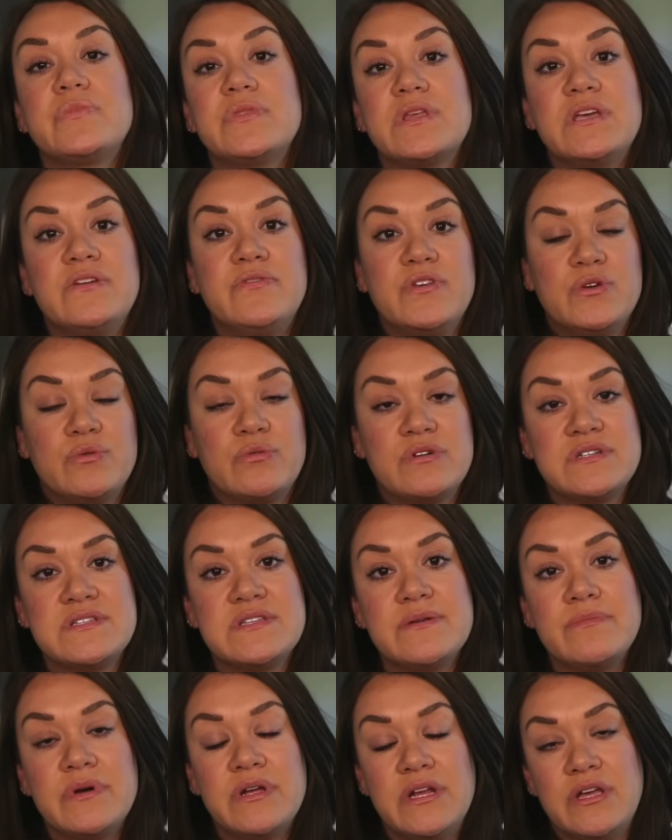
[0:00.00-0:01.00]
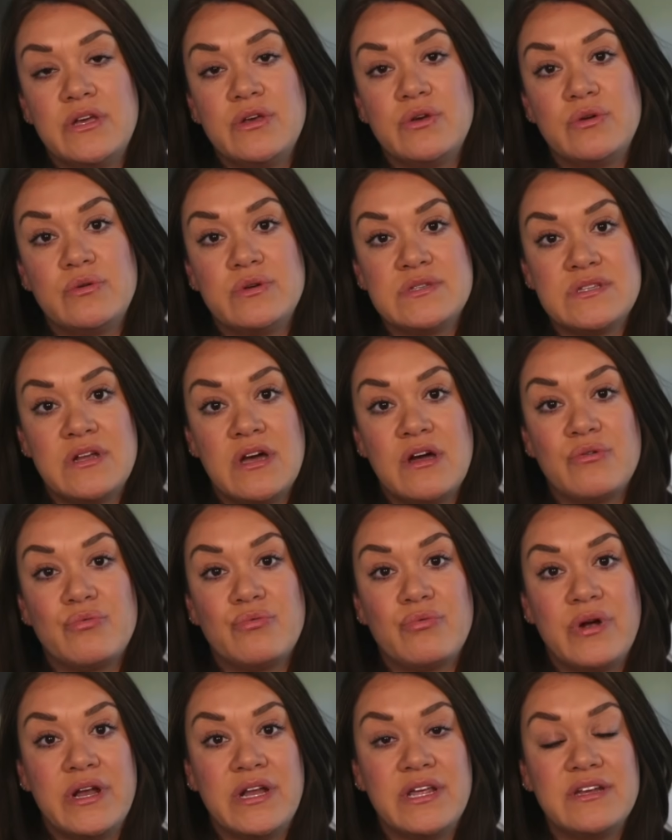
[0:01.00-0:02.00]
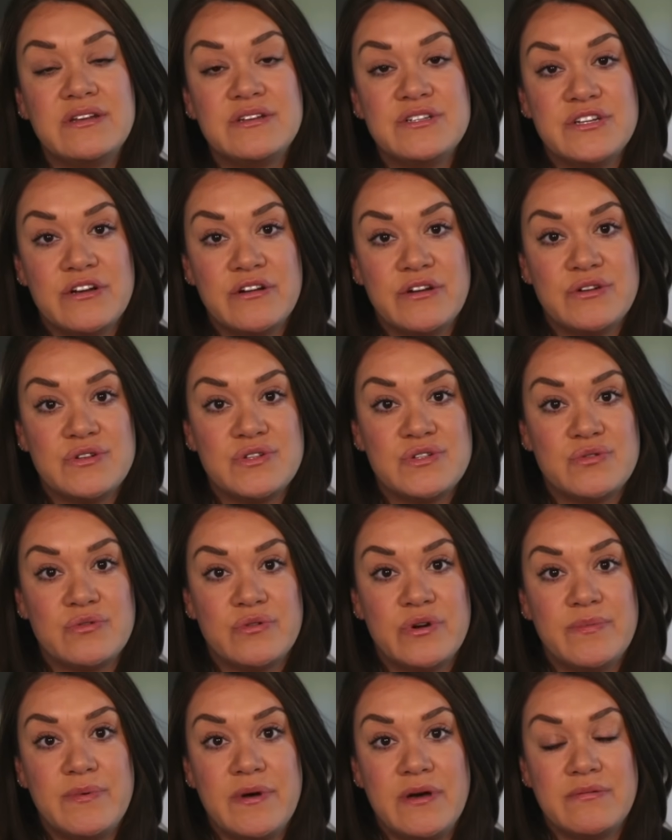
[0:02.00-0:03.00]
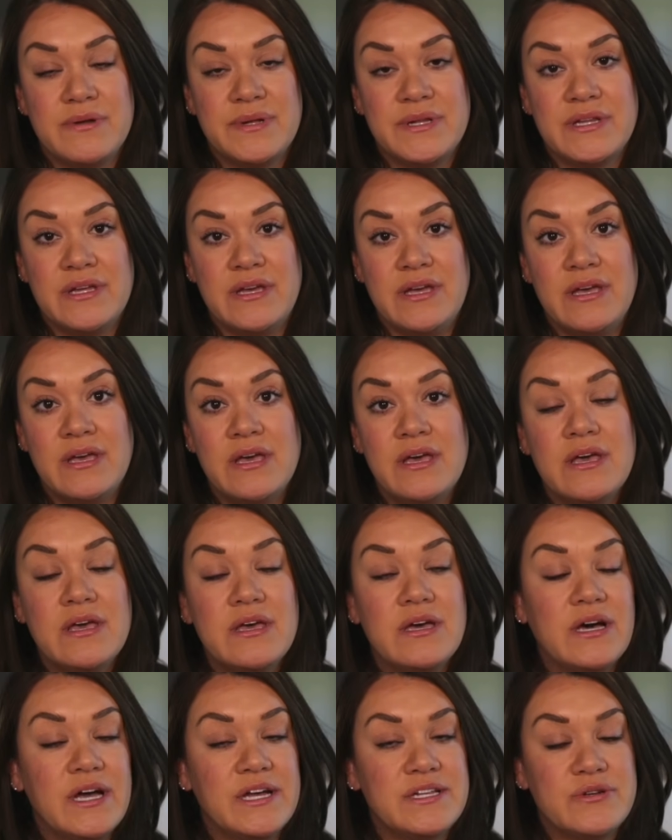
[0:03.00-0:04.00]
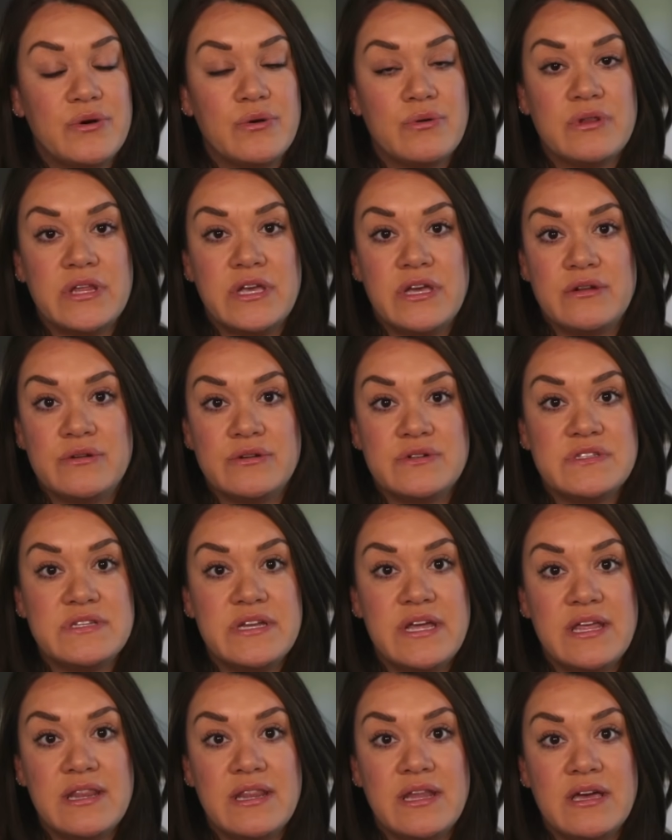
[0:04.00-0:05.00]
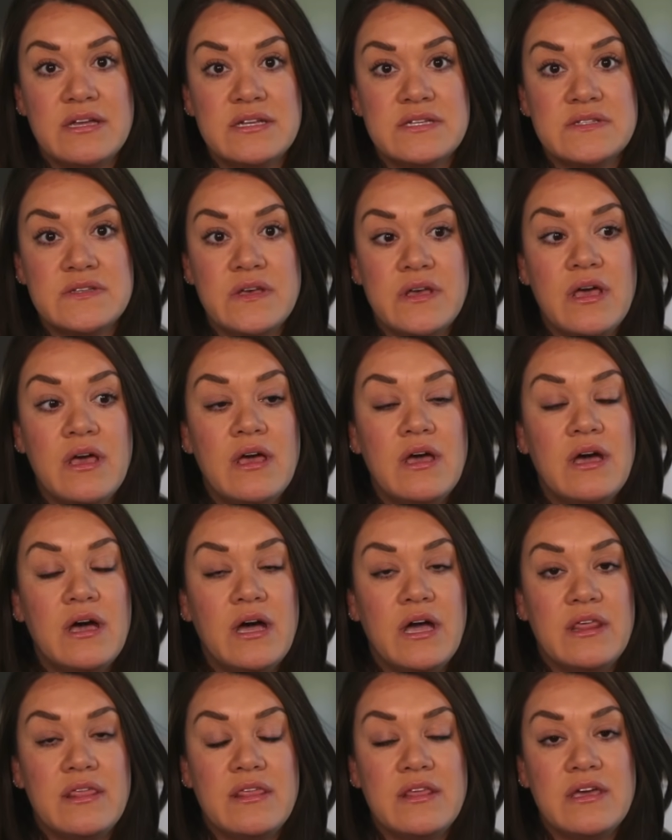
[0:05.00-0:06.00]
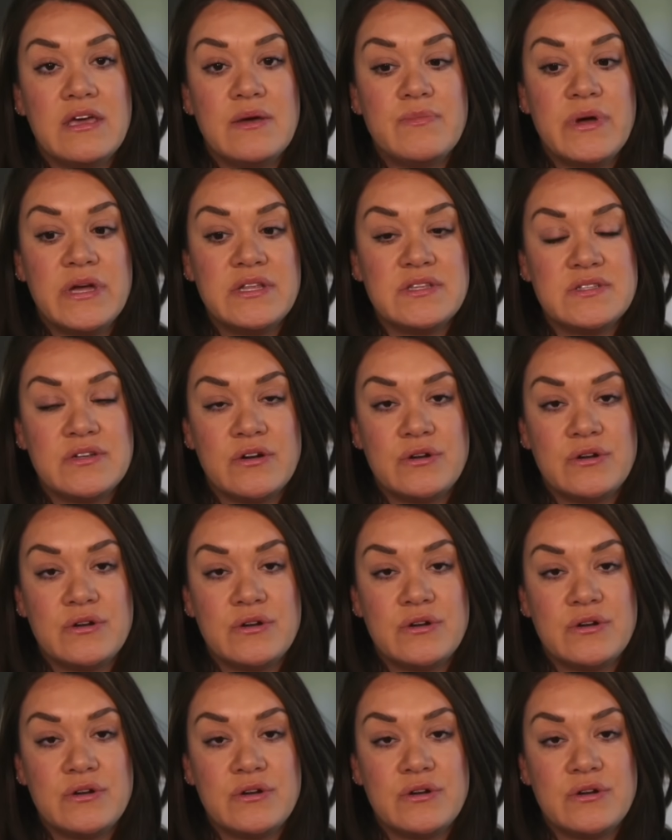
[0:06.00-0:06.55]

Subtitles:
If you are somebody who is not ready to share your story publicly, I totally understand that. I think I might start